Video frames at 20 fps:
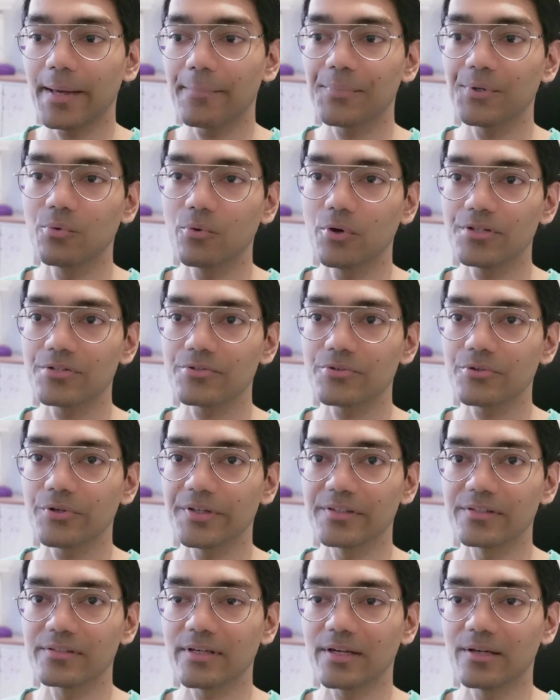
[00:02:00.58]
app you want to
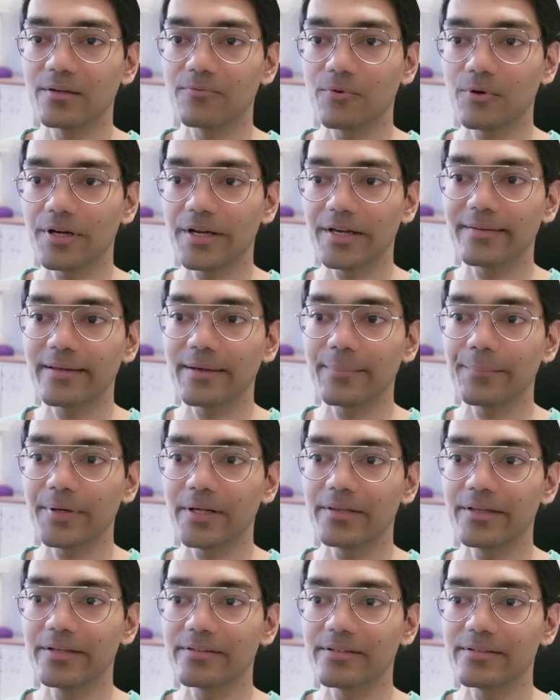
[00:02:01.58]
install. For
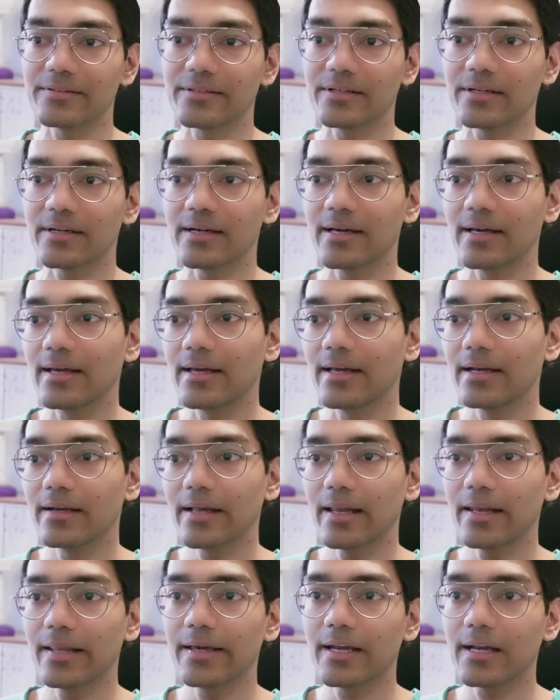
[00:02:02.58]
example, this is a
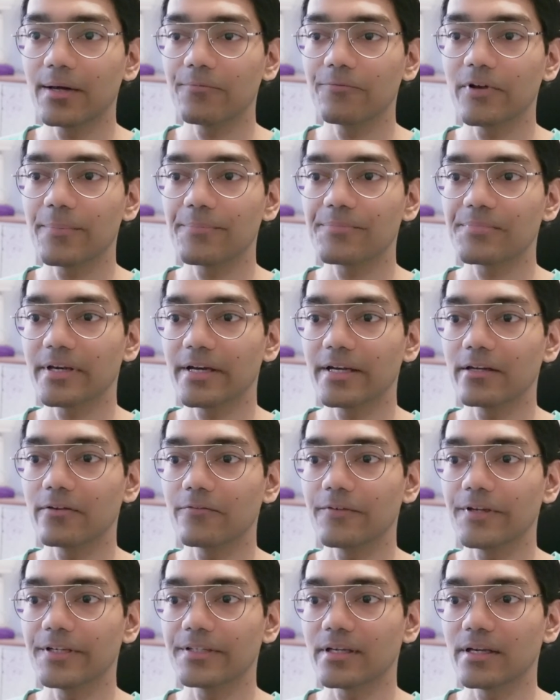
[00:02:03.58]
Telegram website
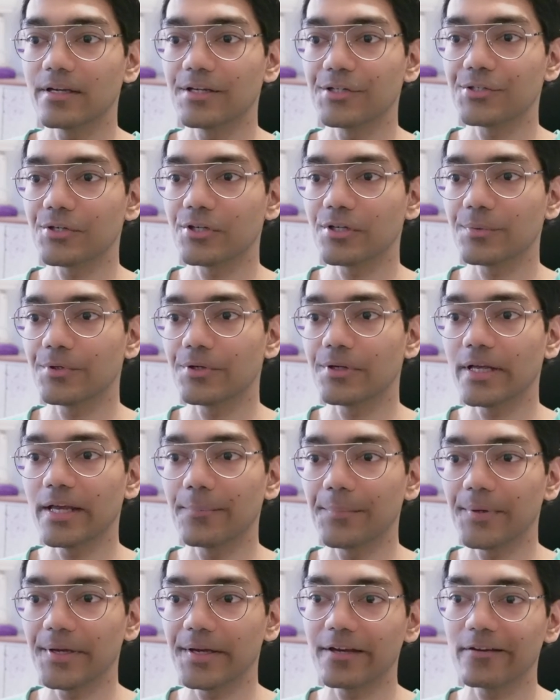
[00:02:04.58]
which distribute
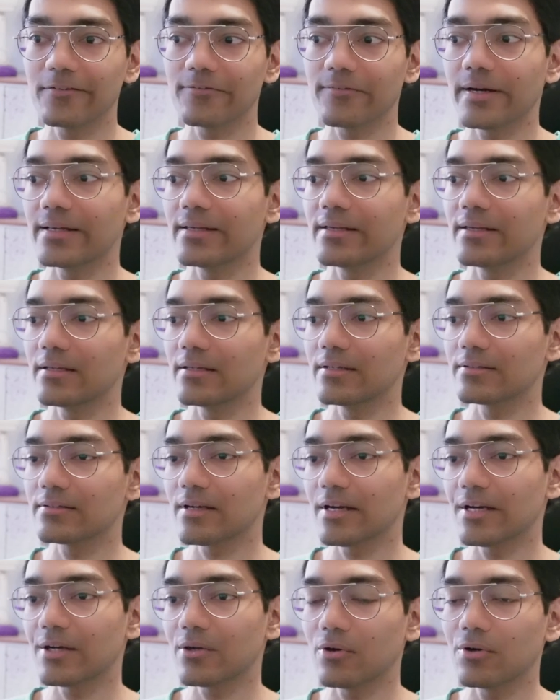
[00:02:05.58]
APK file
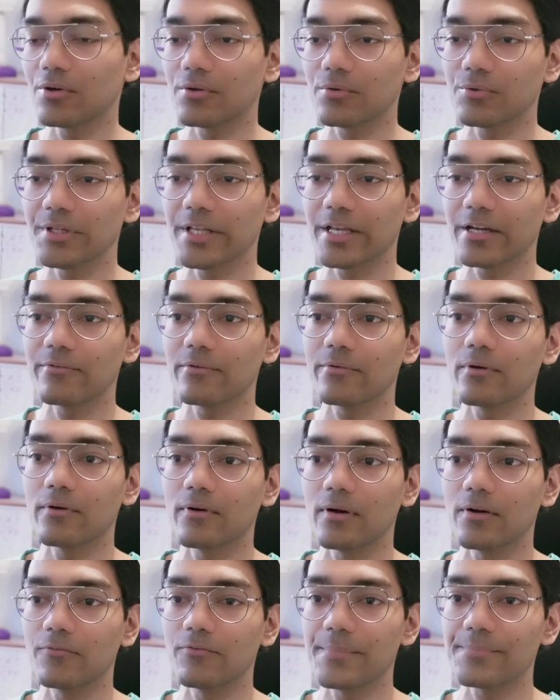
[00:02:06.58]
straight onto their
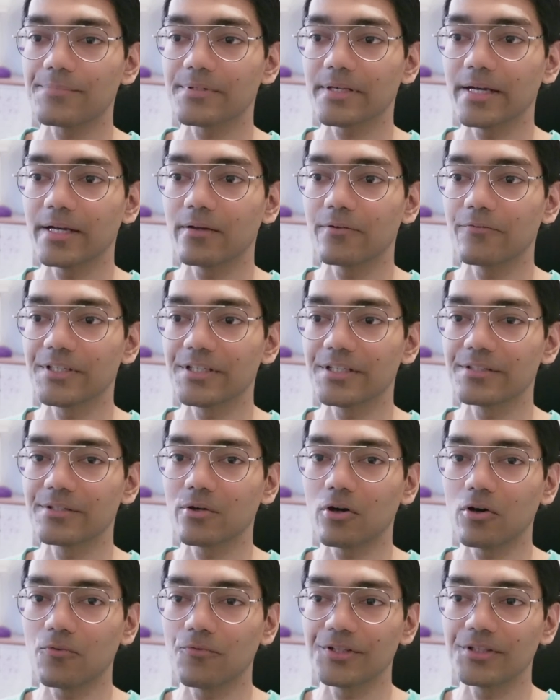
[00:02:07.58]
website, which is
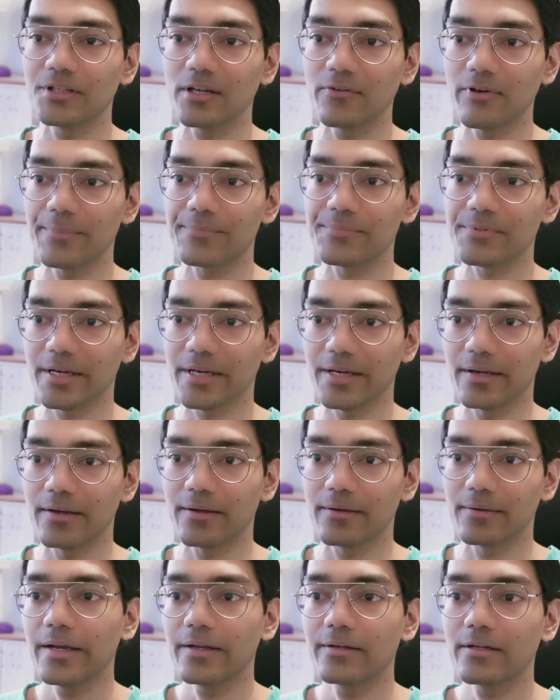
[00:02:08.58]
the official website,
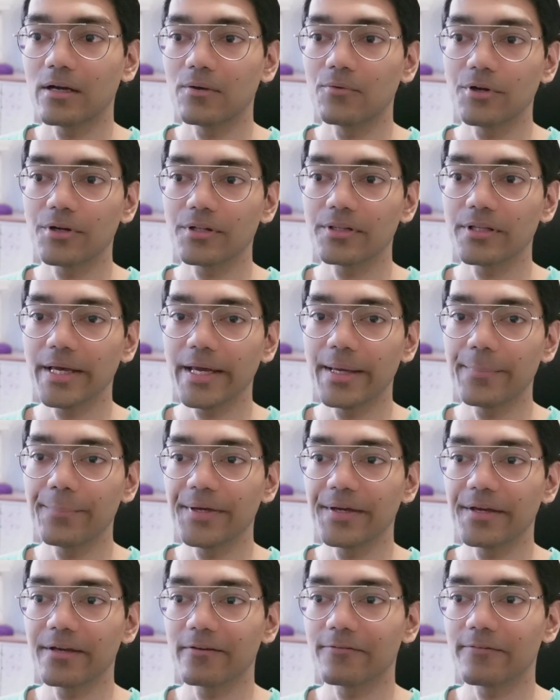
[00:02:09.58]
and download the
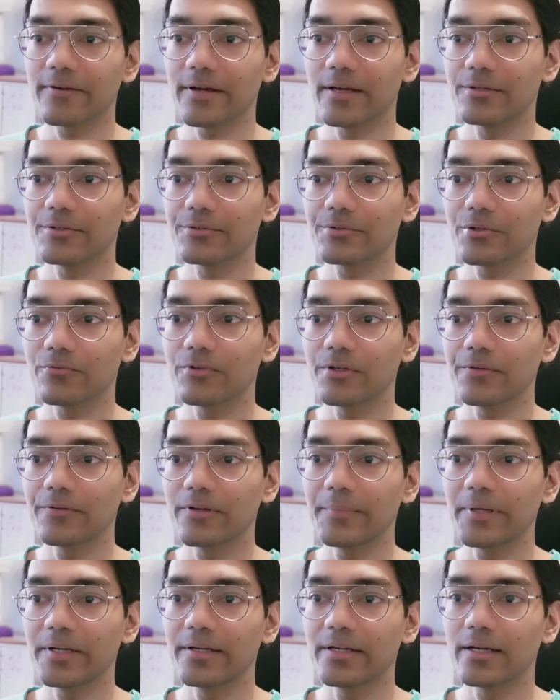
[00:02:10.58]
APK file. So we
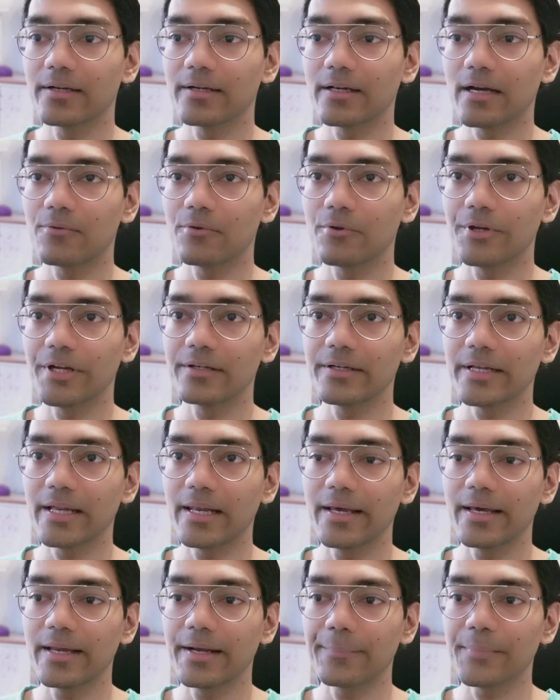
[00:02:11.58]
will be downloading
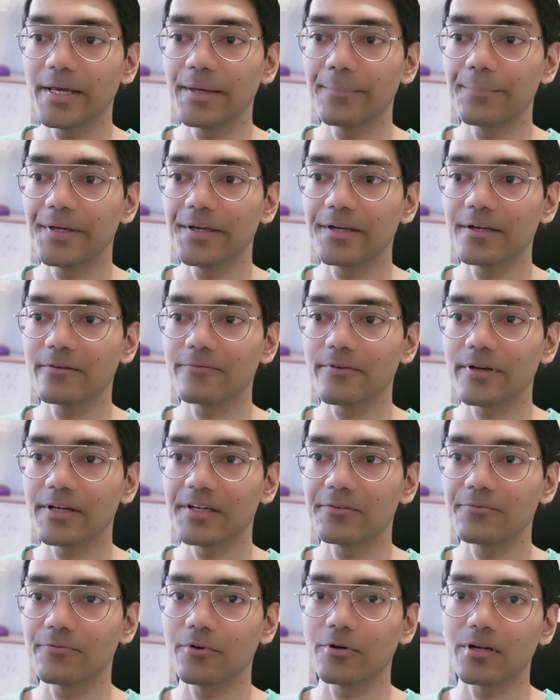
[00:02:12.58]
Telegram APK
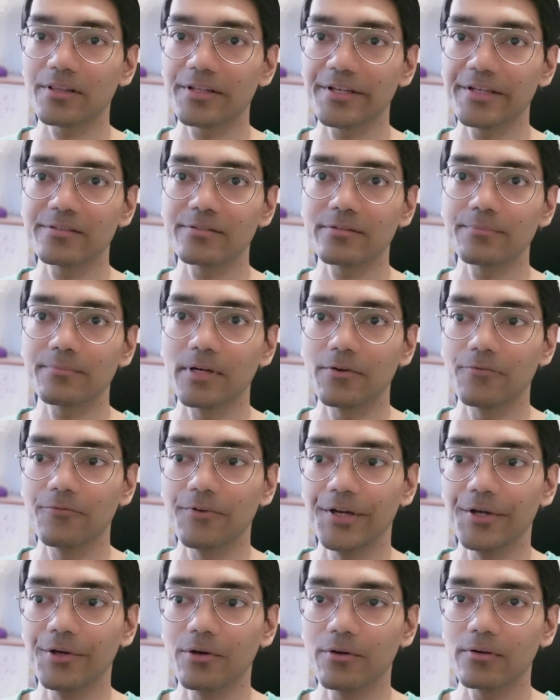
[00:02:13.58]
file for this
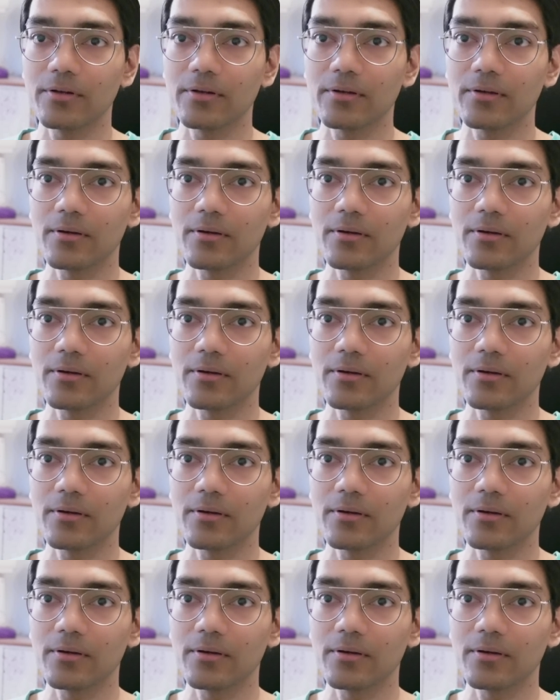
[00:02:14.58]
video.